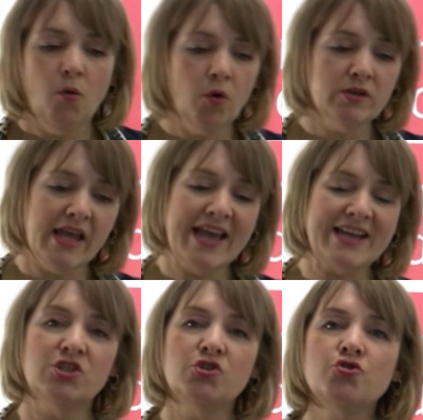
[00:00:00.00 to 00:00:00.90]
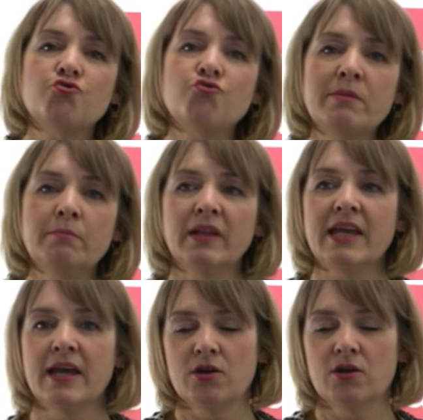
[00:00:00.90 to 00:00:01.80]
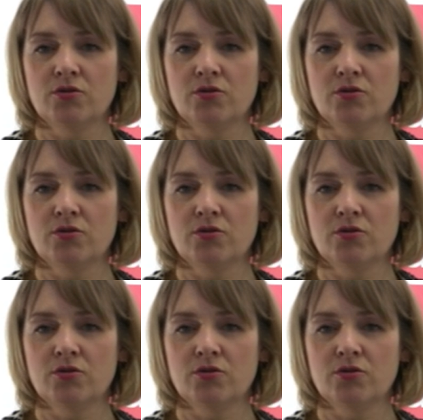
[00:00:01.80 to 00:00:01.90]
was extremely